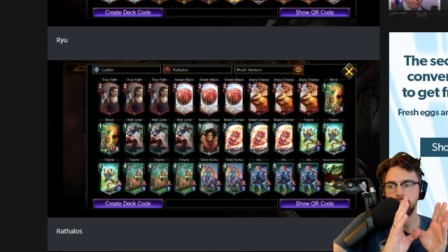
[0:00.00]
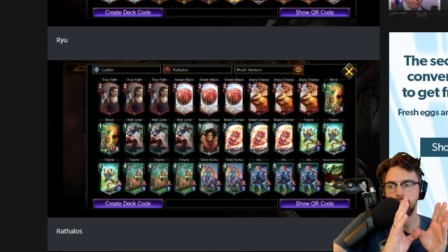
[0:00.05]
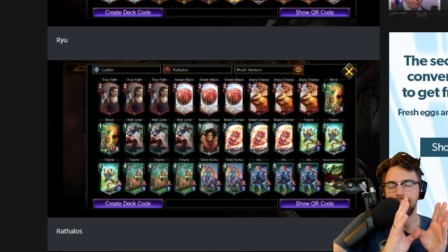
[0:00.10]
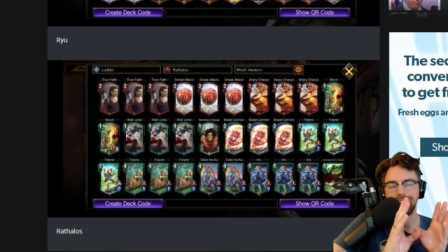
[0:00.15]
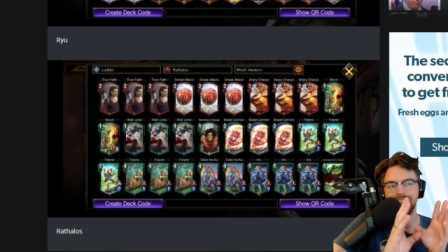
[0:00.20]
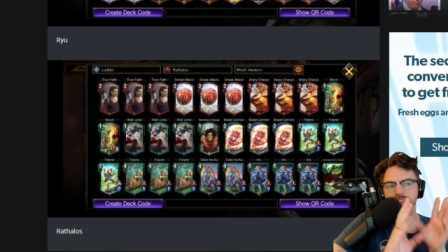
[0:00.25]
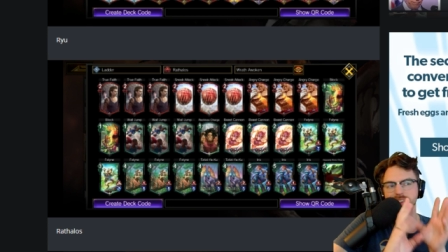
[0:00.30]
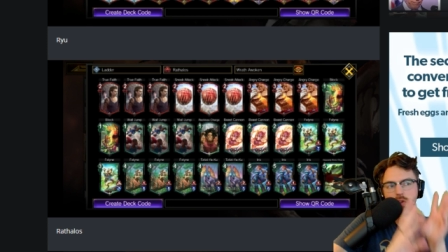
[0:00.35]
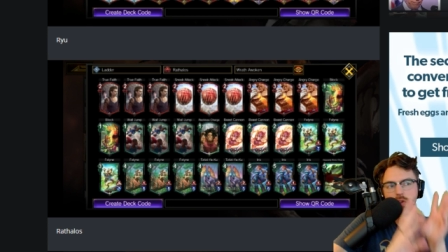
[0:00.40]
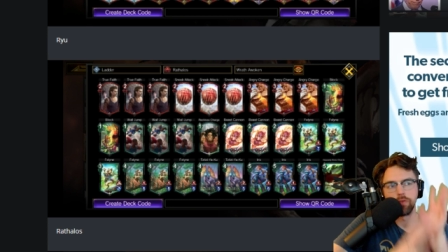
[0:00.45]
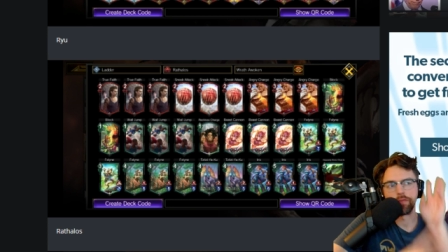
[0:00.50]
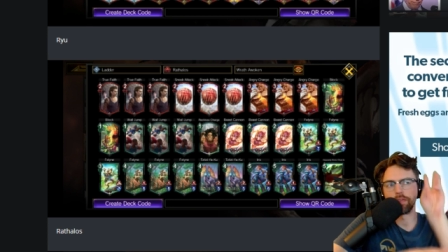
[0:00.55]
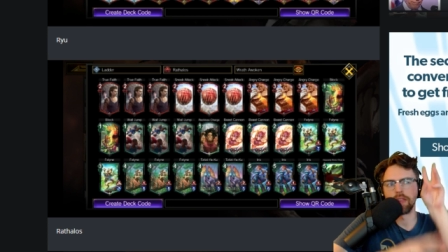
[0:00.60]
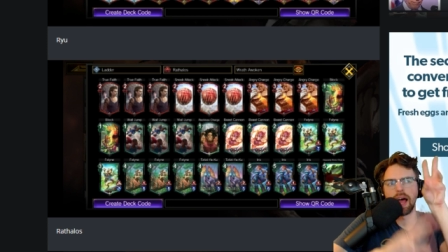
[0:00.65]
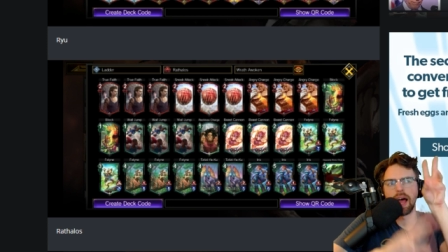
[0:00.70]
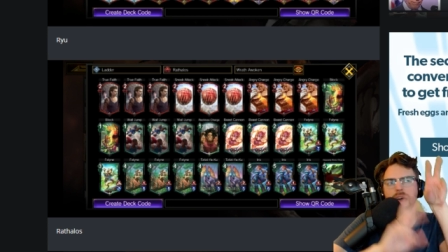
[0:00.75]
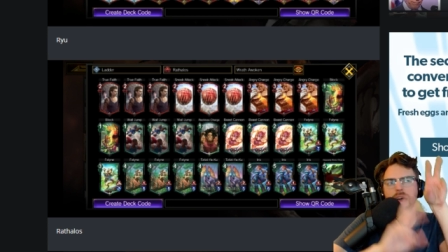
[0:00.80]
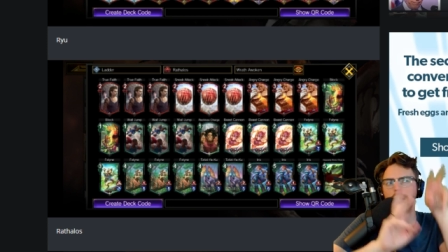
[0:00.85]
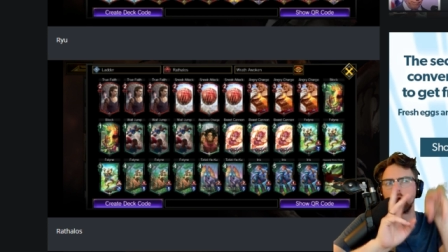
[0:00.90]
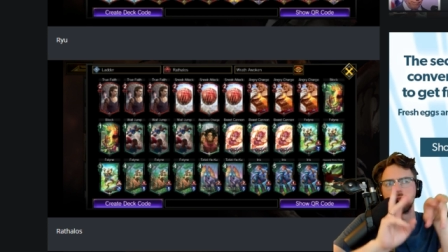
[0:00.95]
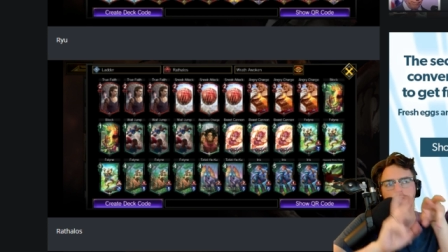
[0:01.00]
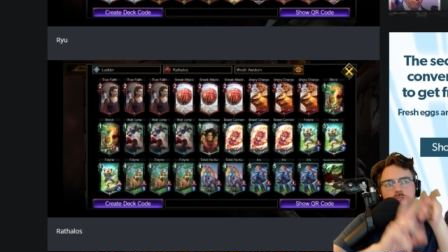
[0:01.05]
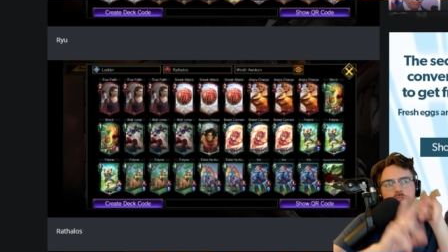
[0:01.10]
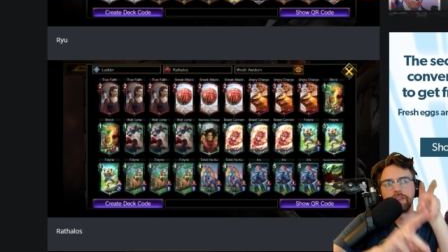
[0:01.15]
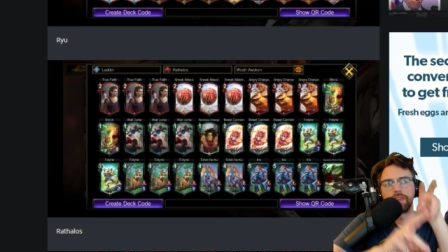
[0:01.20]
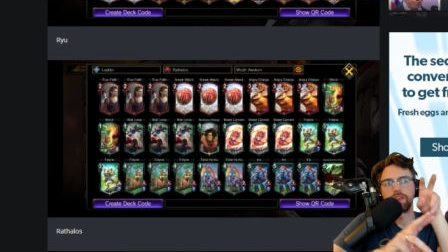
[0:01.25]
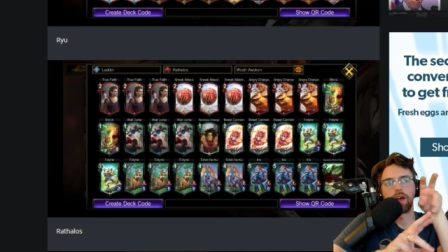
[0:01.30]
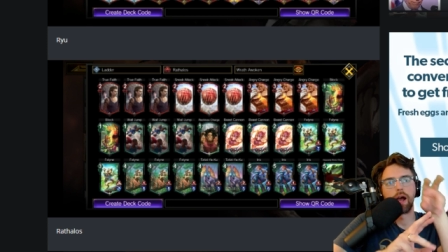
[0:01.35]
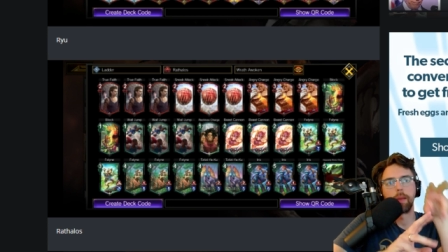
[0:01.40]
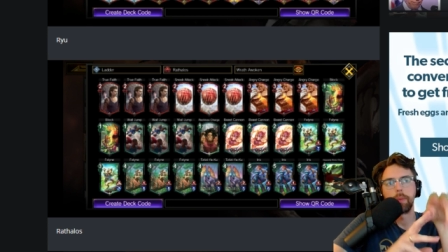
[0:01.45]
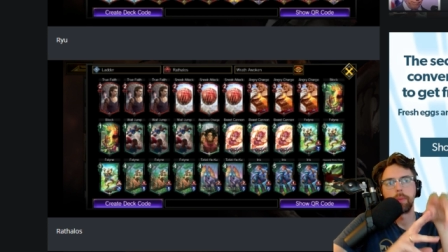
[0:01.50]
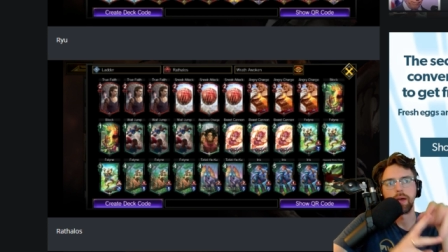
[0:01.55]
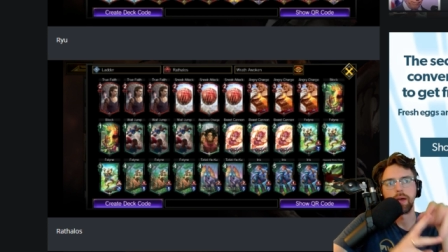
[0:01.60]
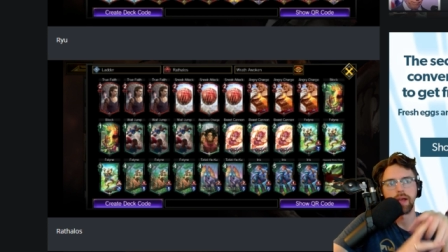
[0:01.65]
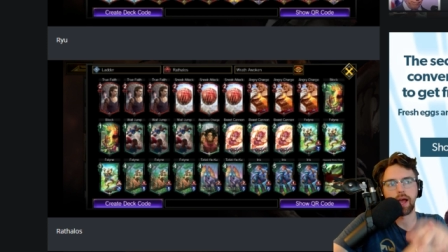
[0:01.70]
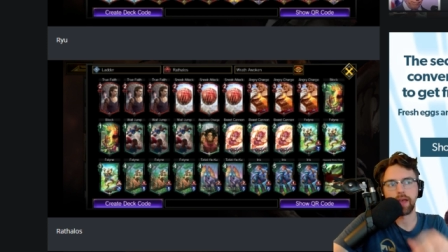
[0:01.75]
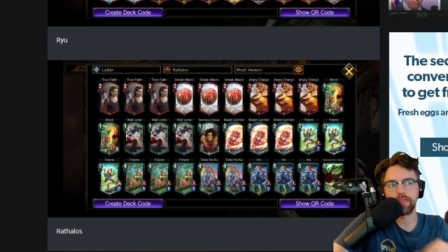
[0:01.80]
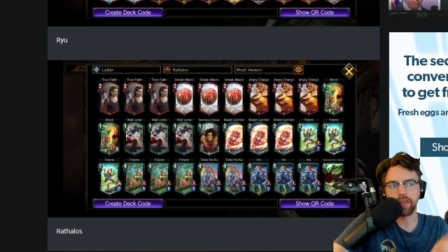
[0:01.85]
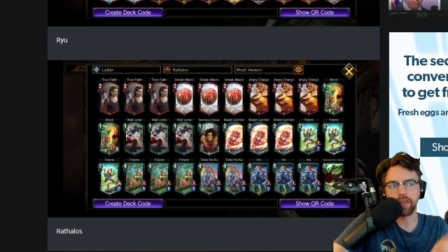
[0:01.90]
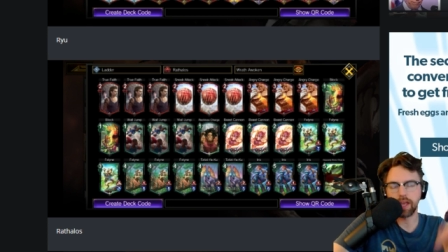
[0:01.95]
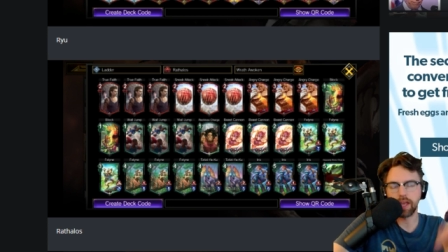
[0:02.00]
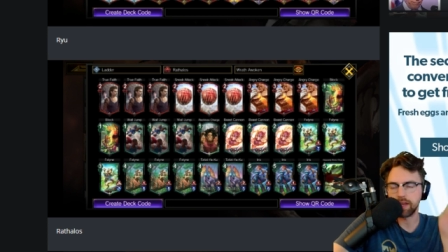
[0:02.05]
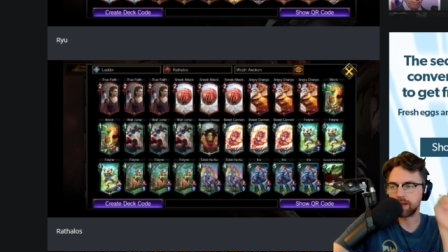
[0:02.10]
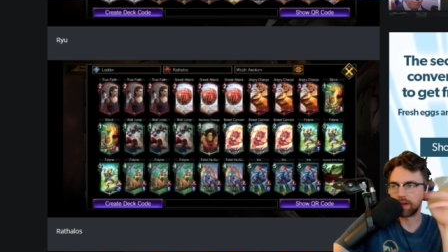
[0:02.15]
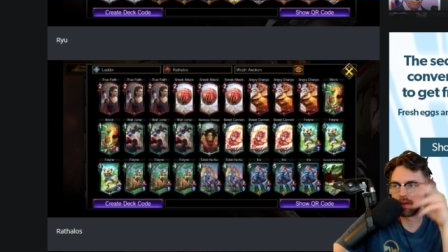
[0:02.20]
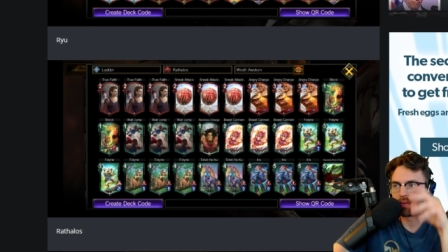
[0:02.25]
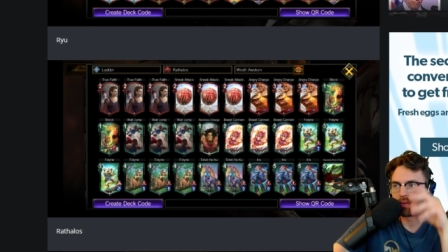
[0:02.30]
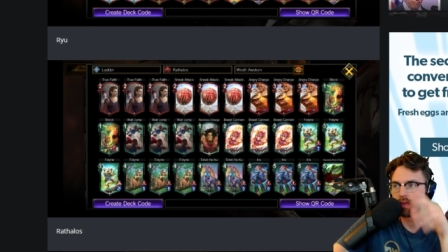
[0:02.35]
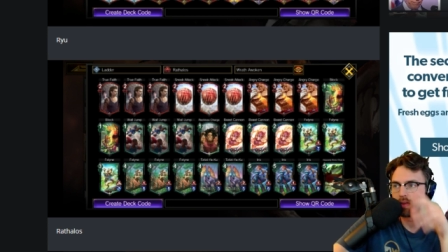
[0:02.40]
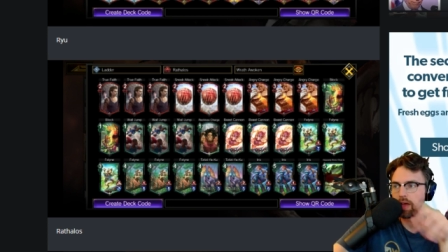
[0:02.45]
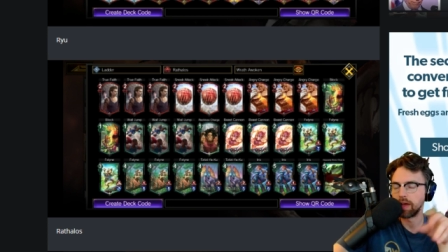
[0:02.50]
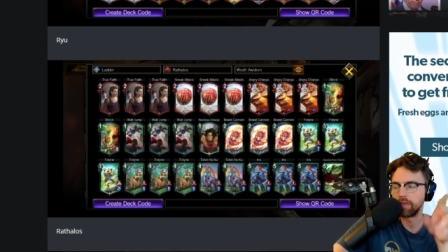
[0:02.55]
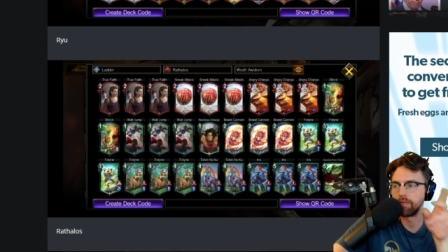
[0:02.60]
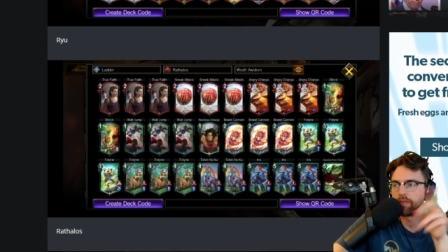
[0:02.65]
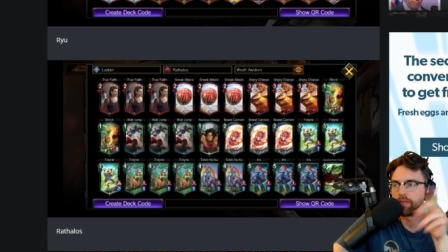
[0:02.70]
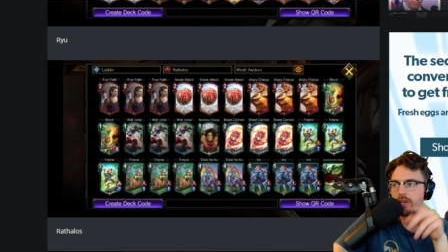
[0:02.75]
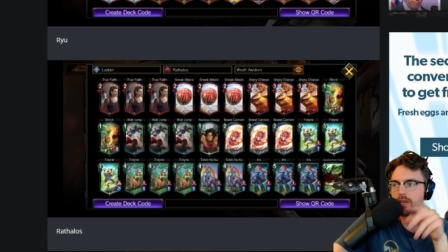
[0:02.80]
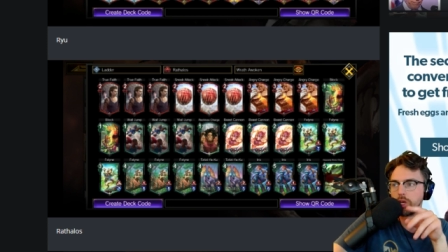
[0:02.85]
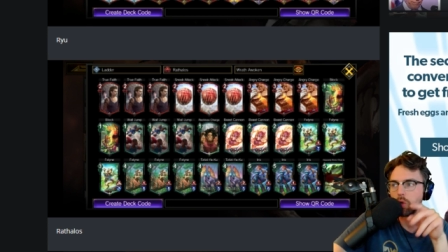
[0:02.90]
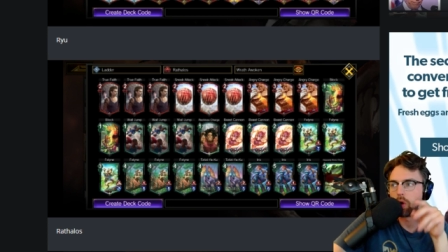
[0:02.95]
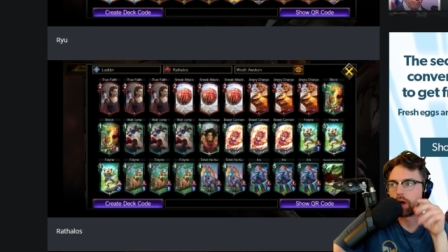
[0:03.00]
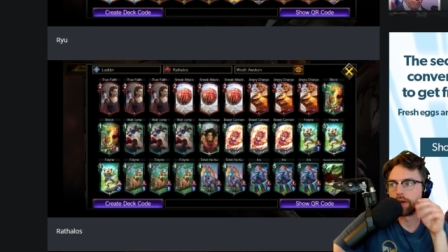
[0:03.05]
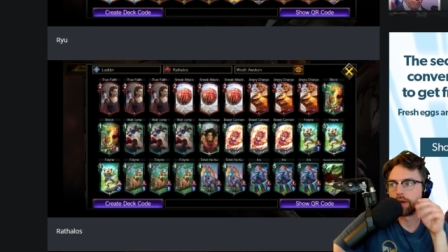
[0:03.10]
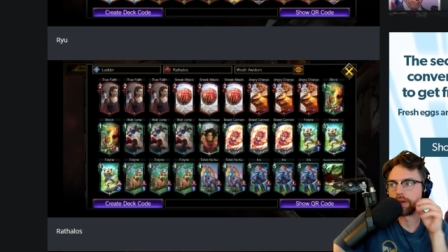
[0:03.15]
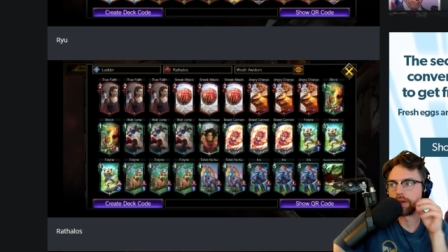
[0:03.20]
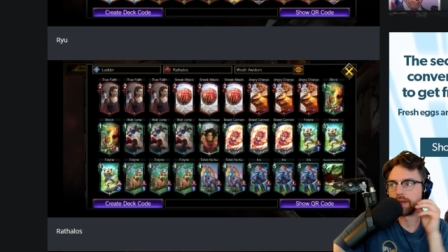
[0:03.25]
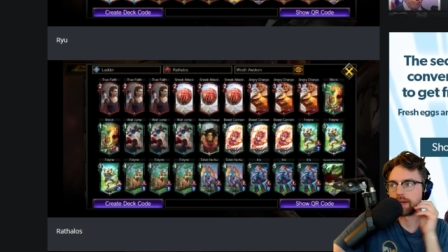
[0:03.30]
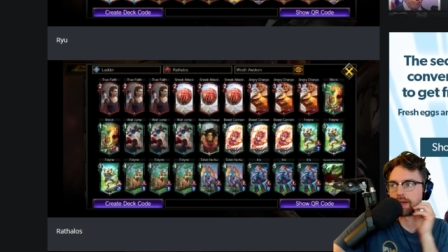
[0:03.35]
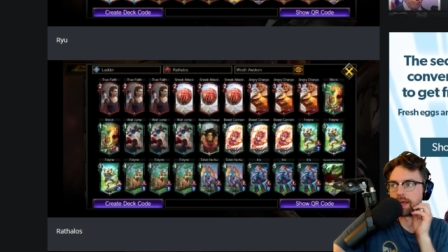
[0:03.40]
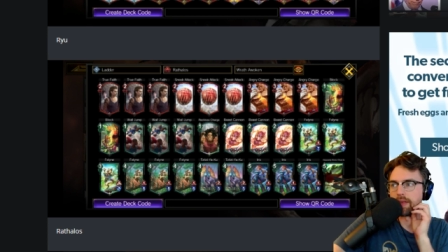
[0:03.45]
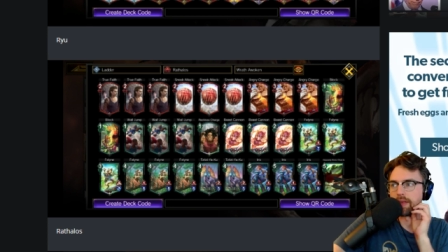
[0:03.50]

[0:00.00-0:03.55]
and then you fly over the top. I think I did a video on it,